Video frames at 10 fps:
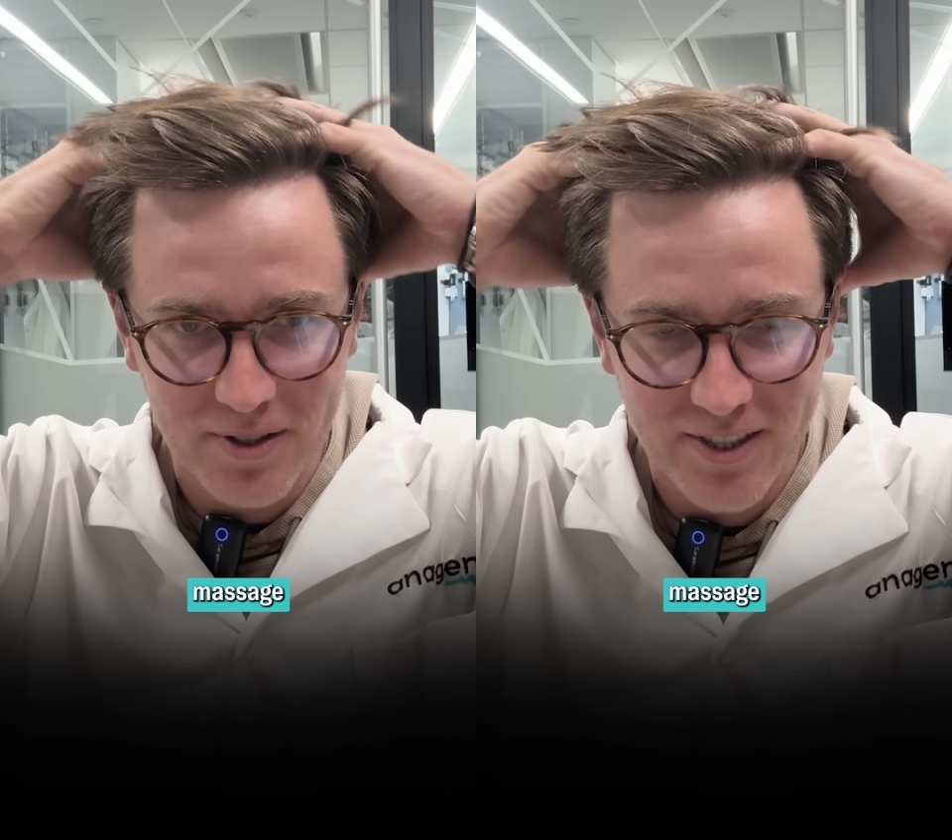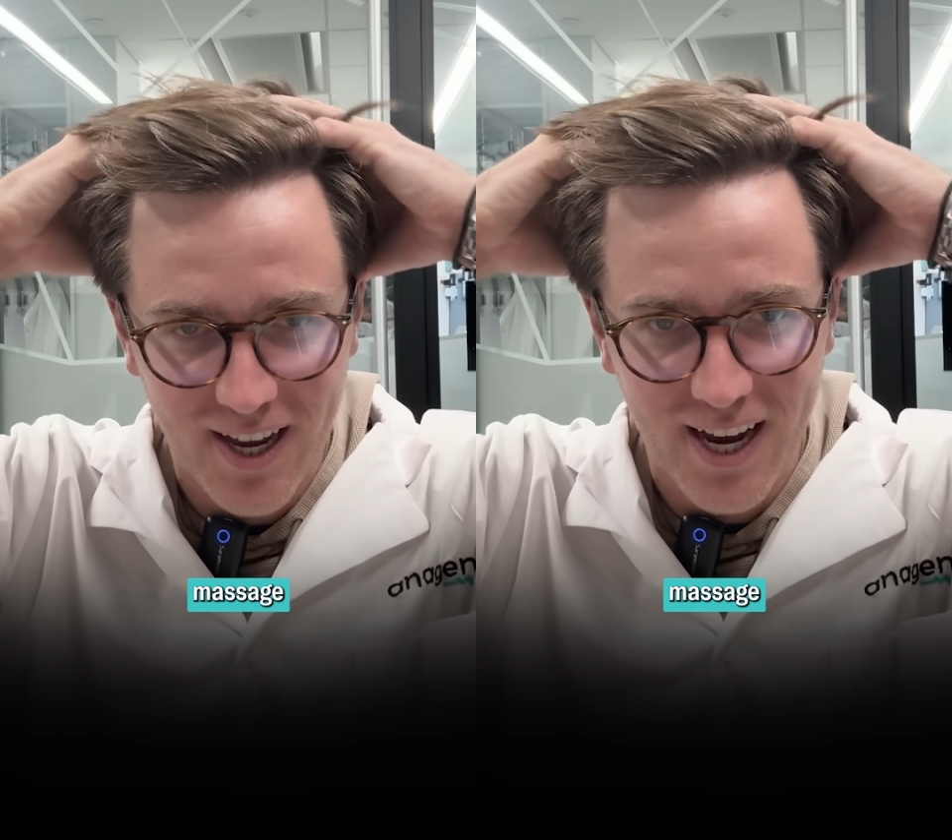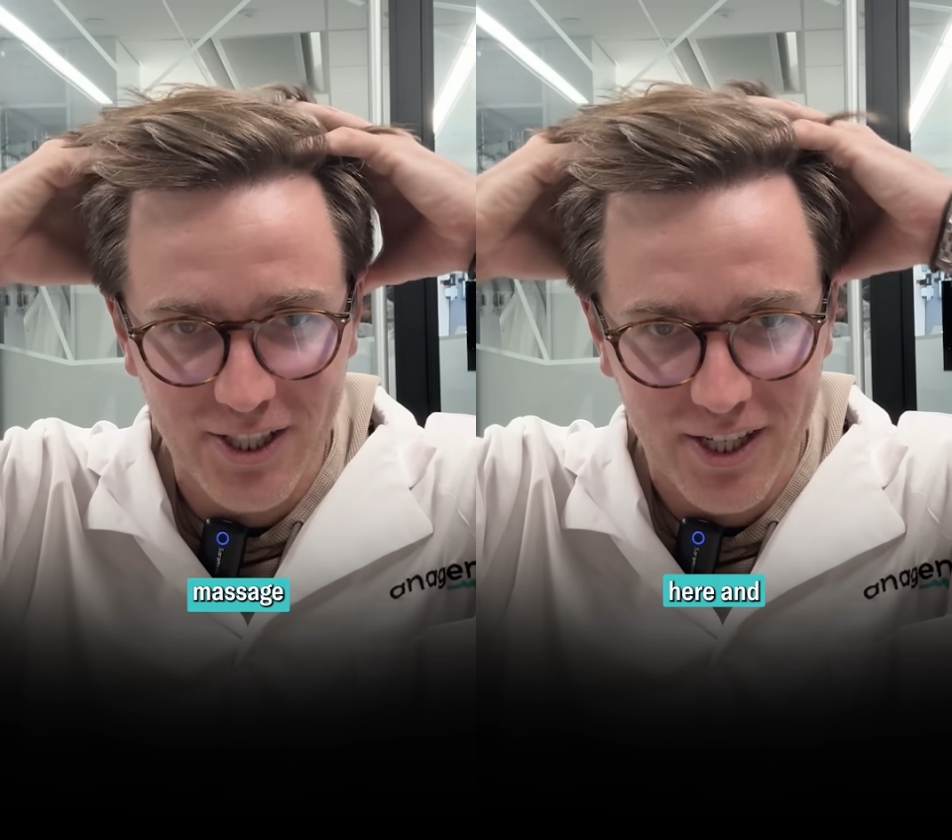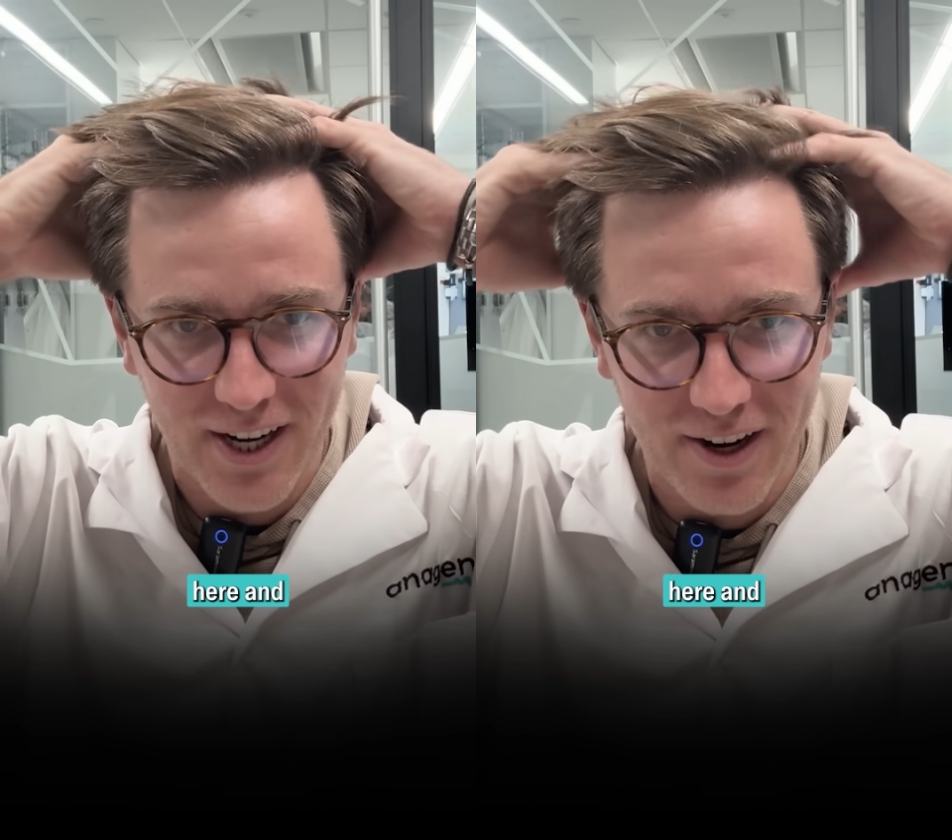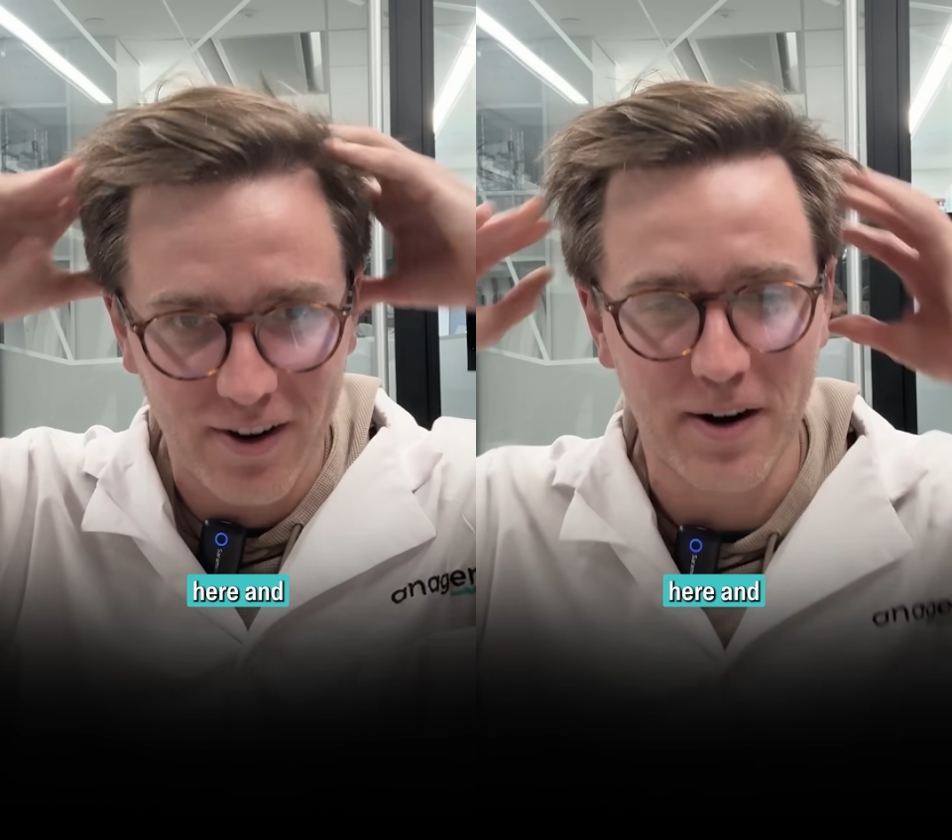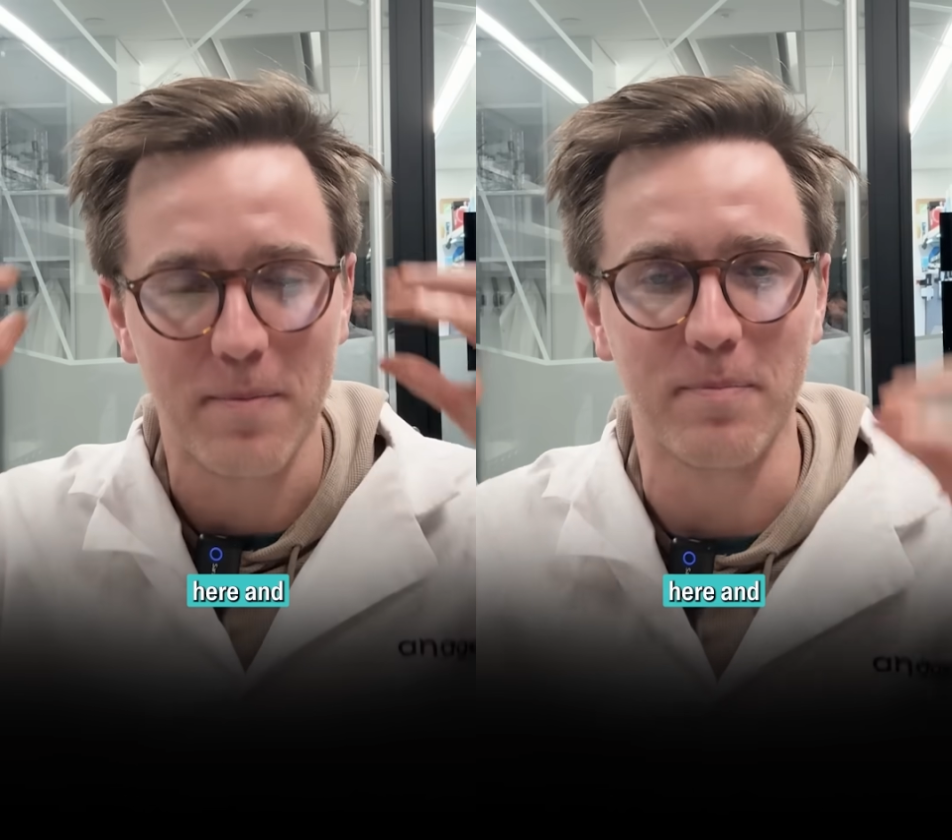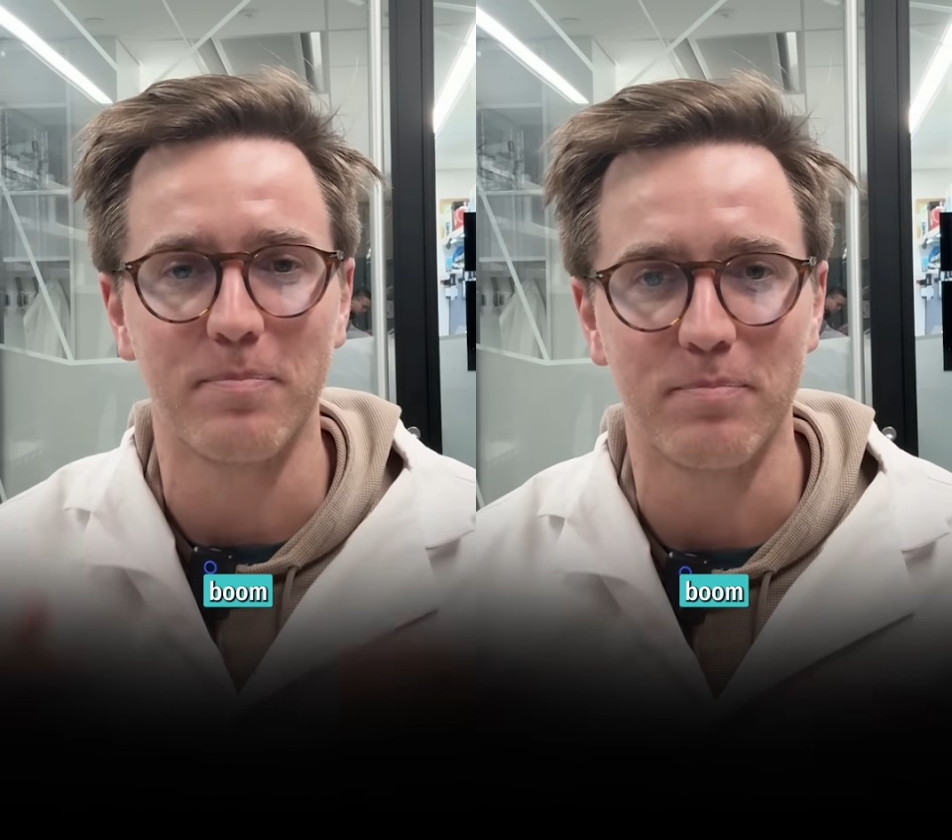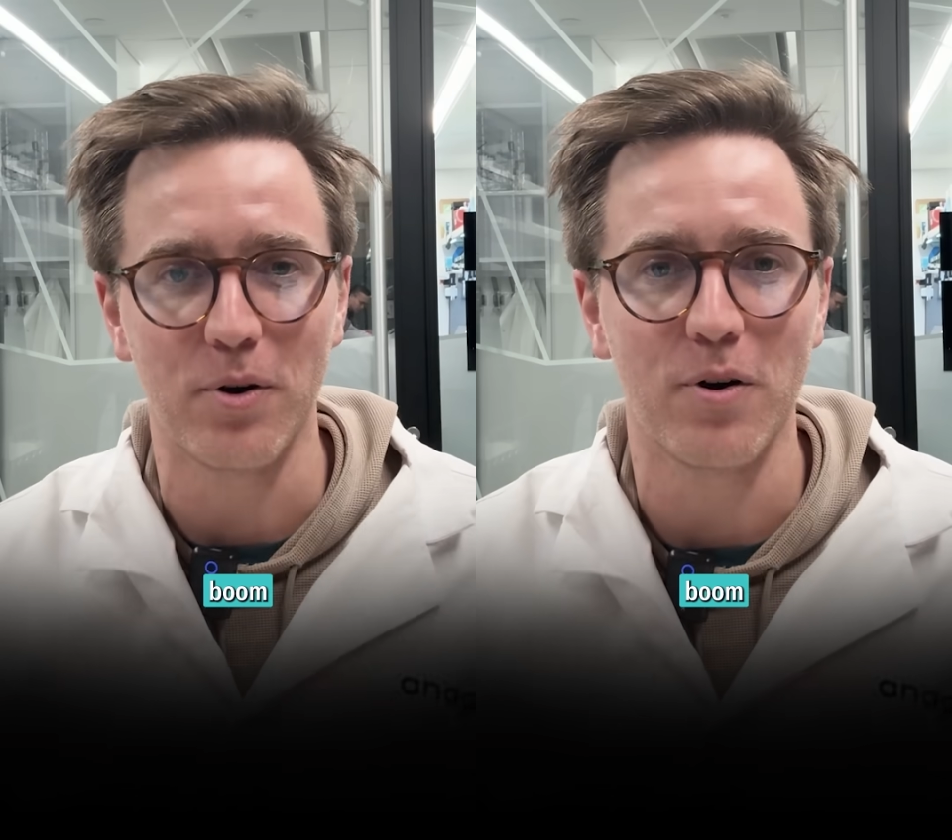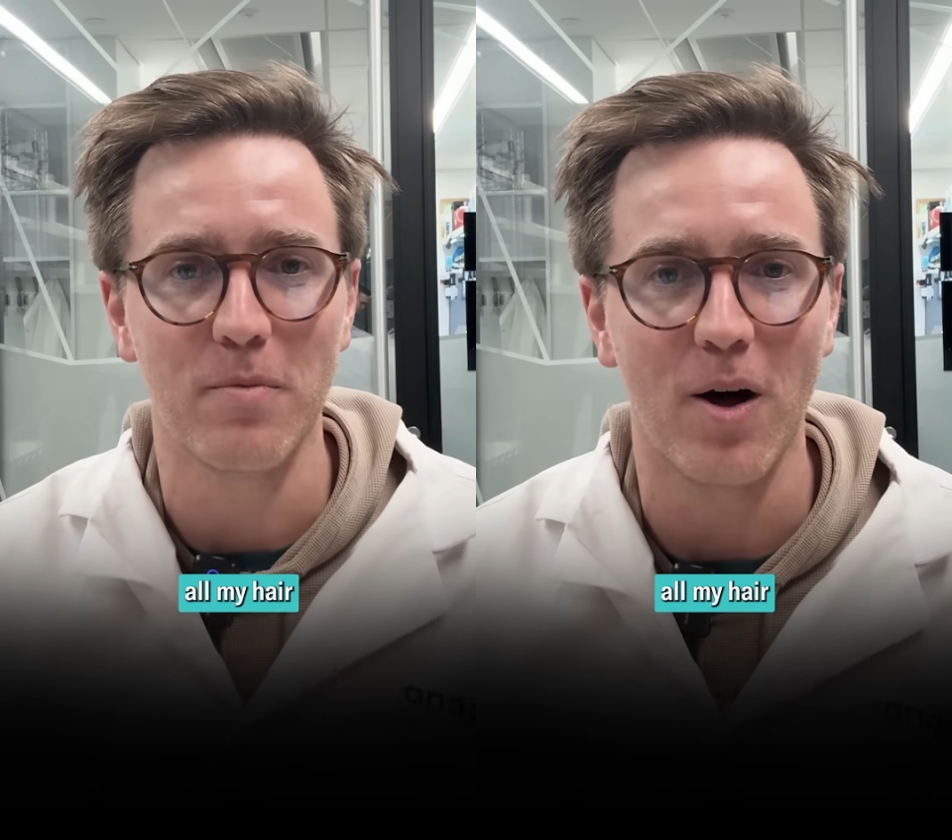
massage here and boom,